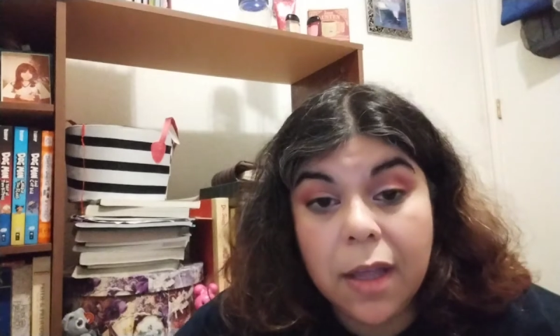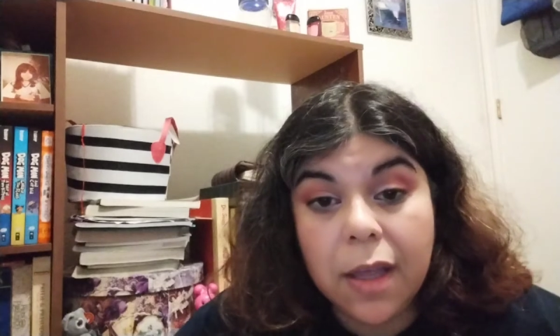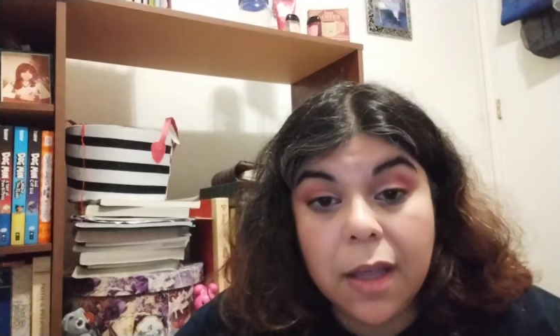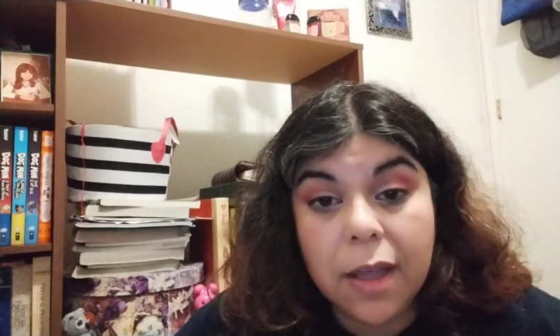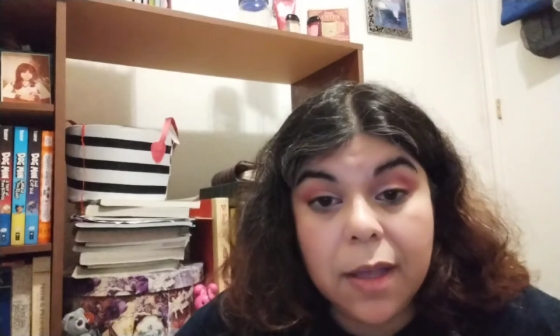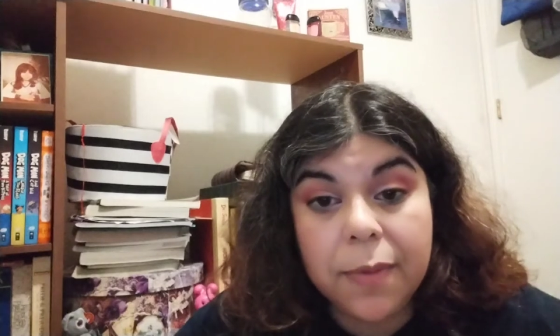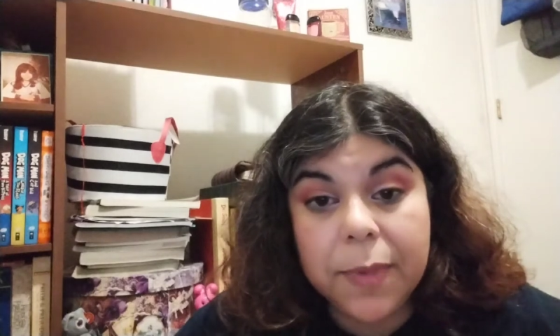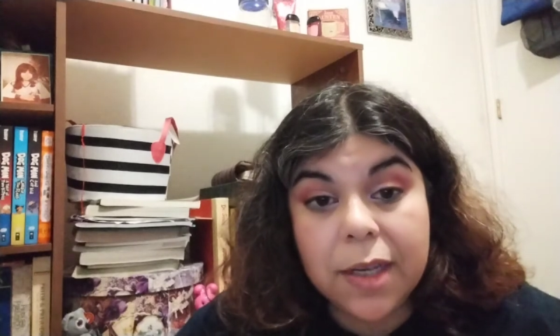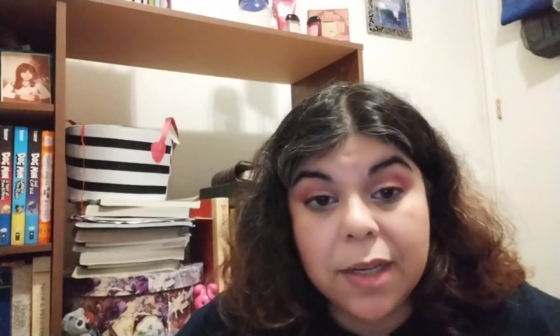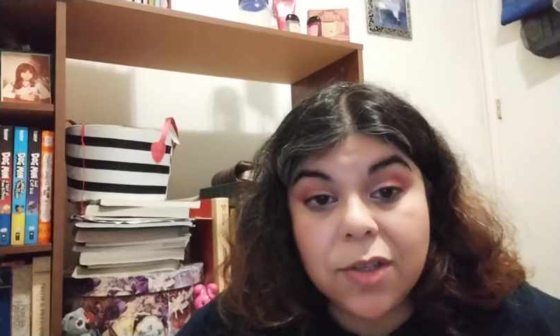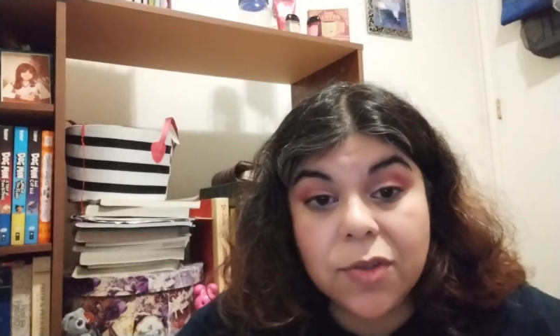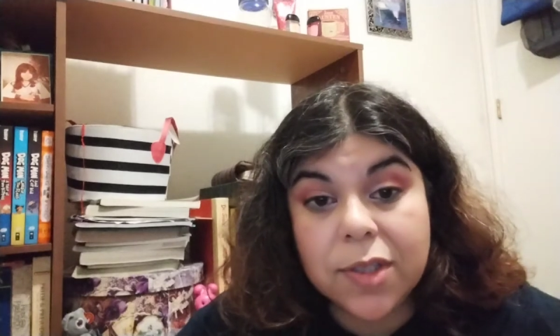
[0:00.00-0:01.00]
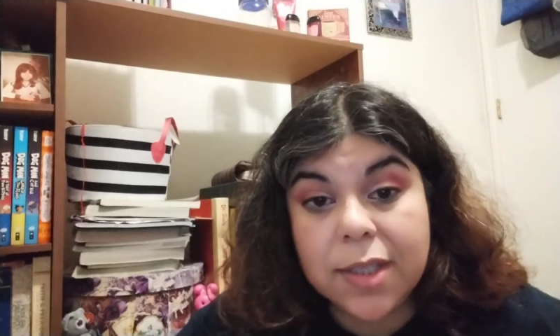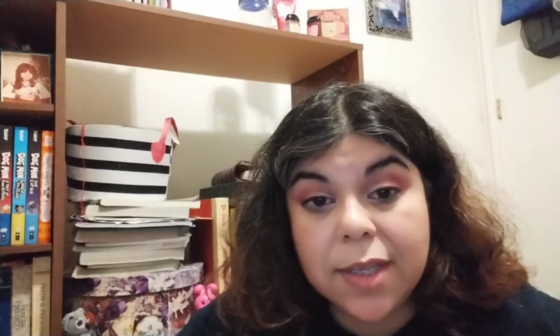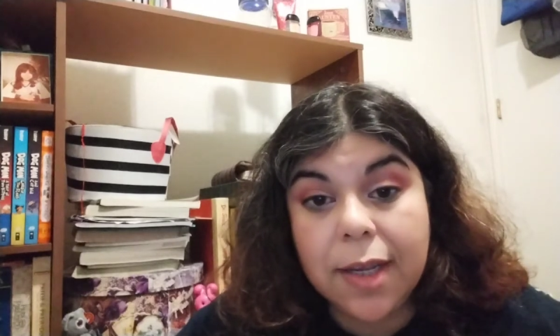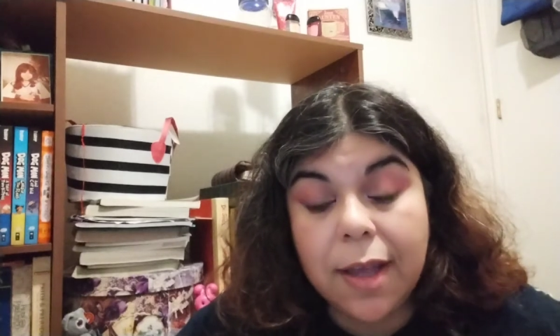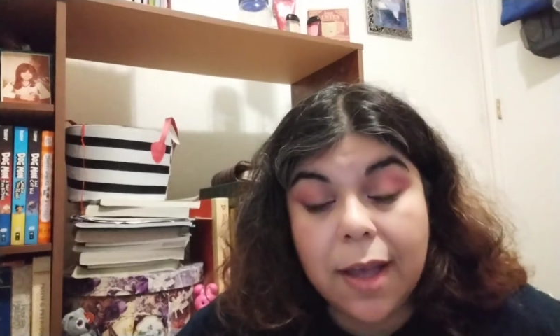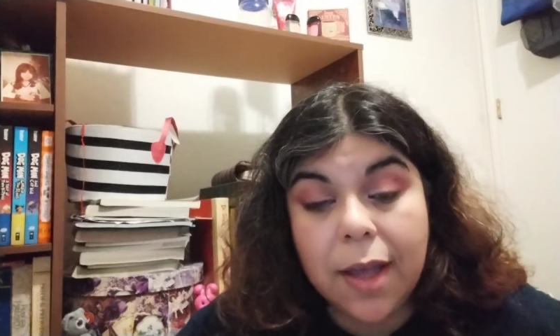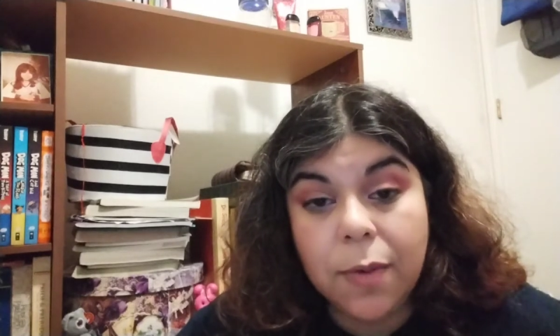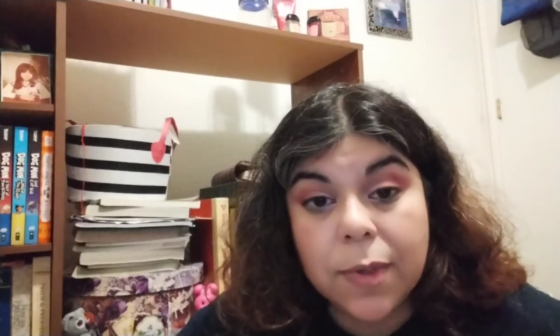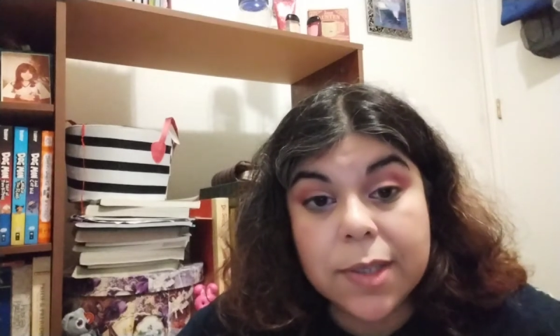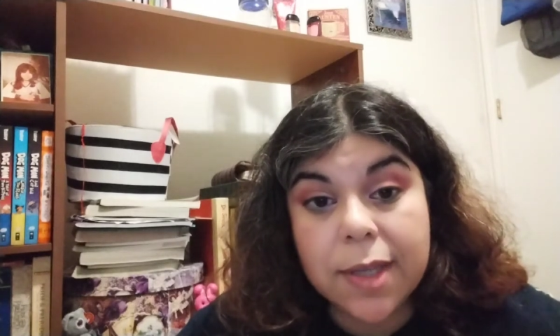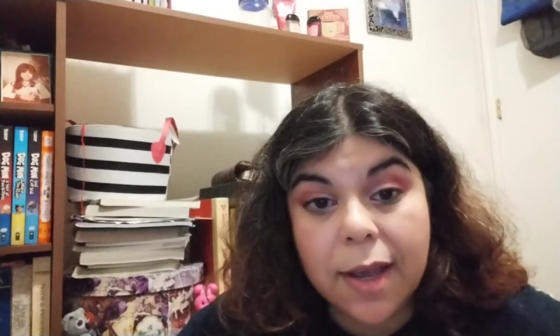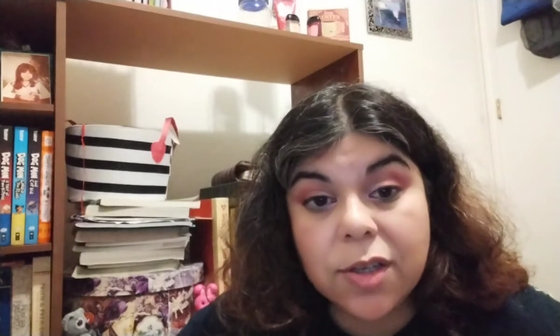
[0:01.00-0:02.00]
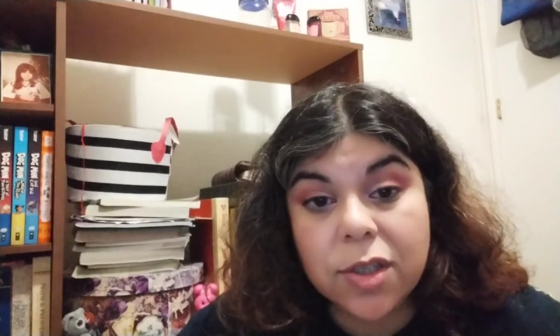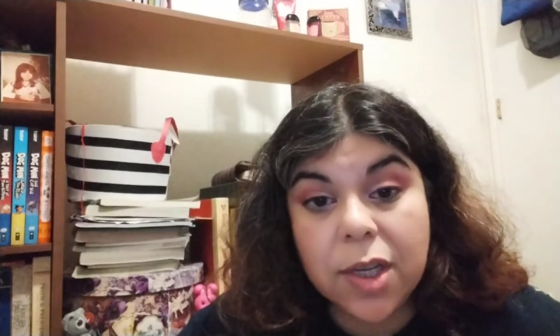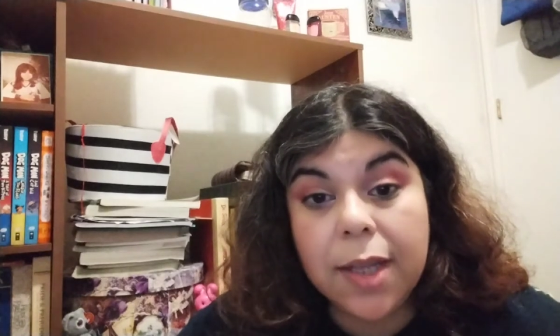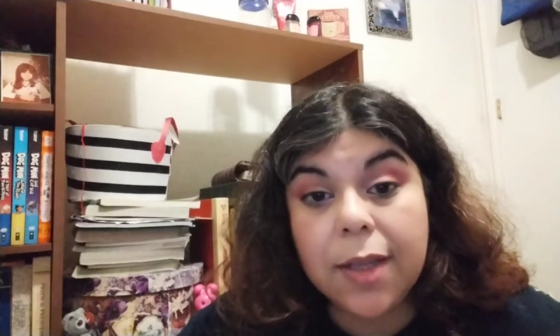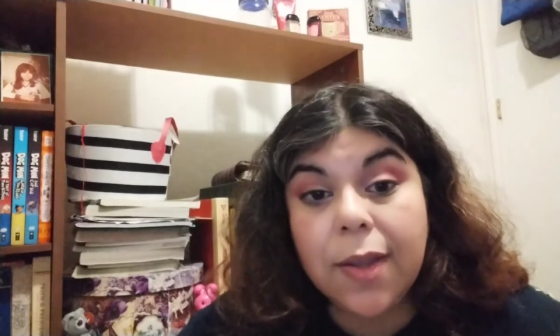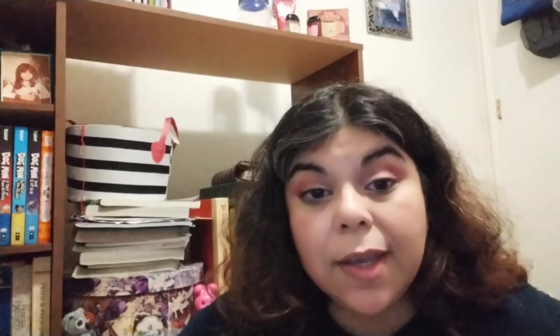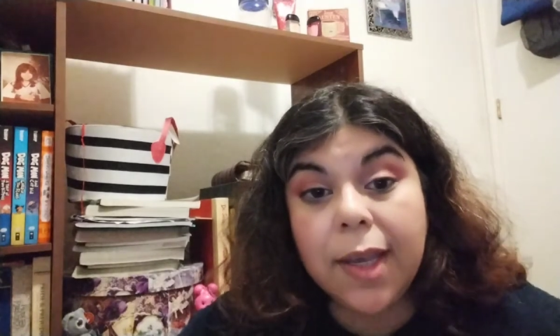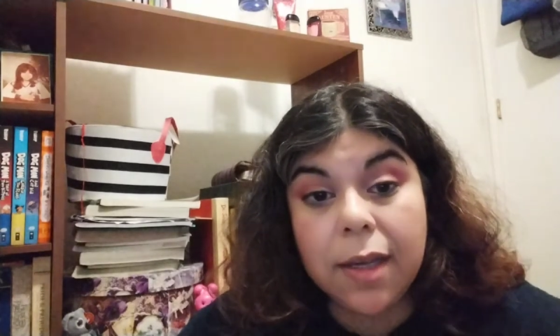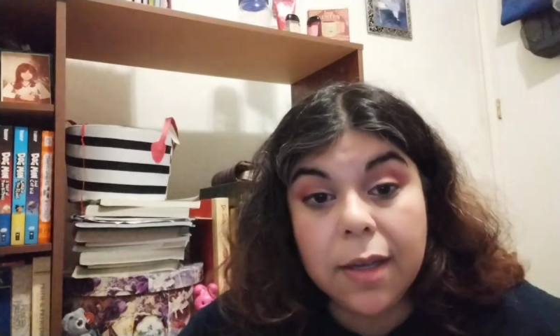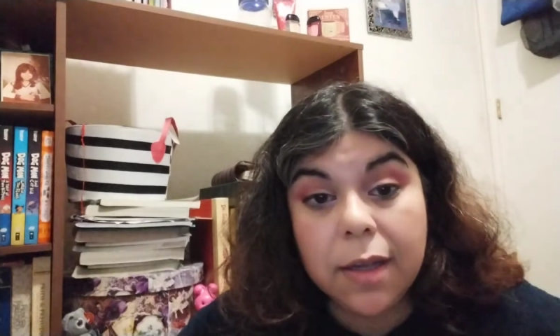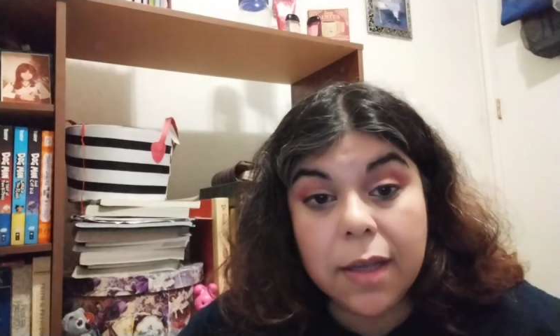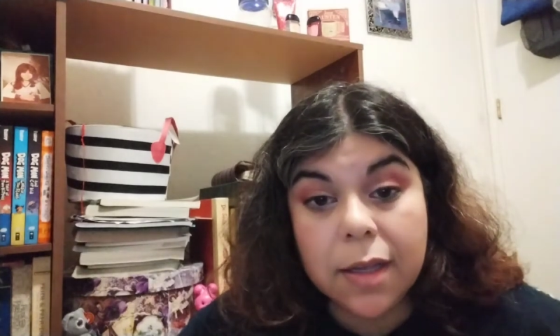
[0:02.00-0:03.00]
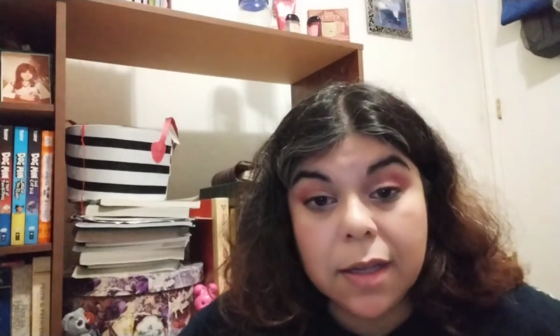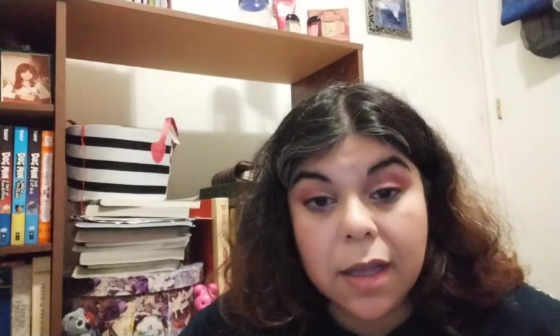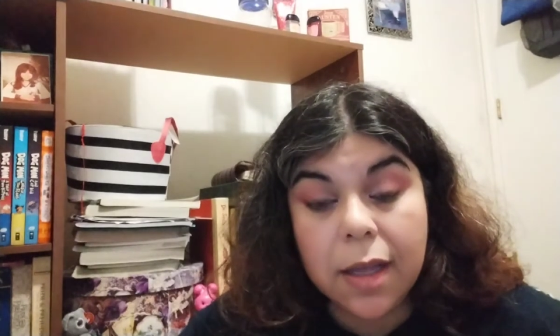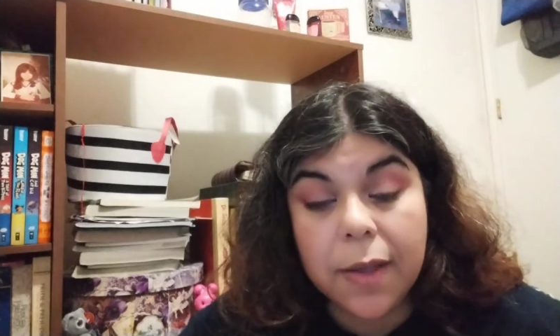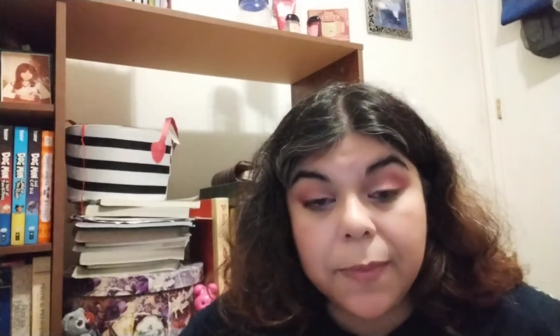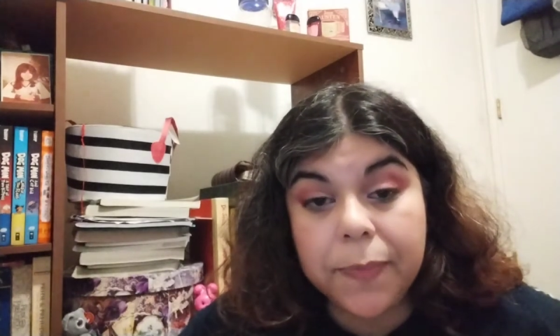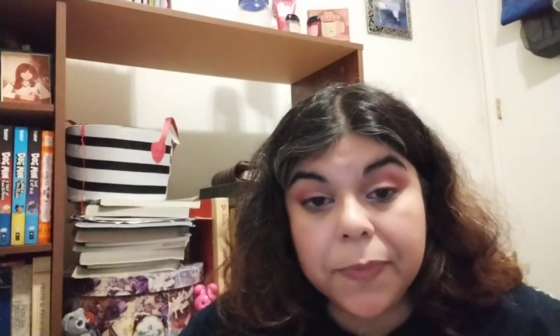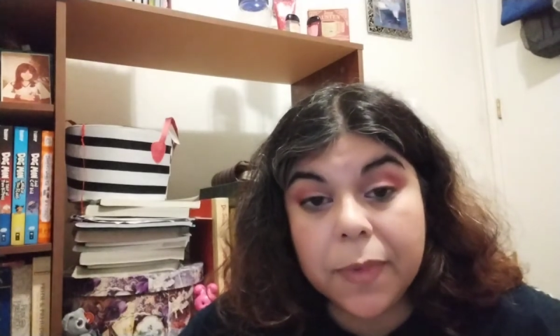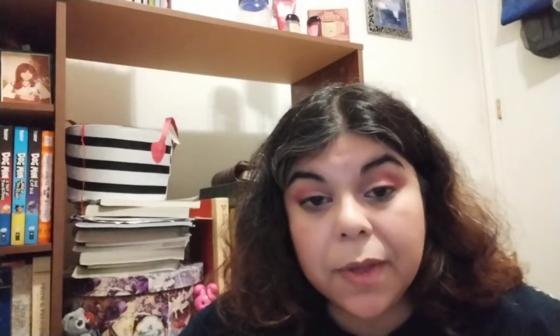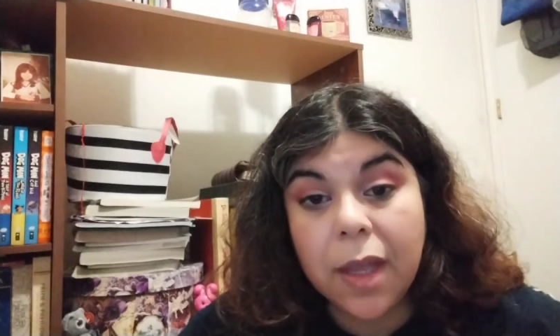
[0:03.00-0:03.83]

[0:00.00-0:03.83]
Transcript: um, interesting. I was actually looking um,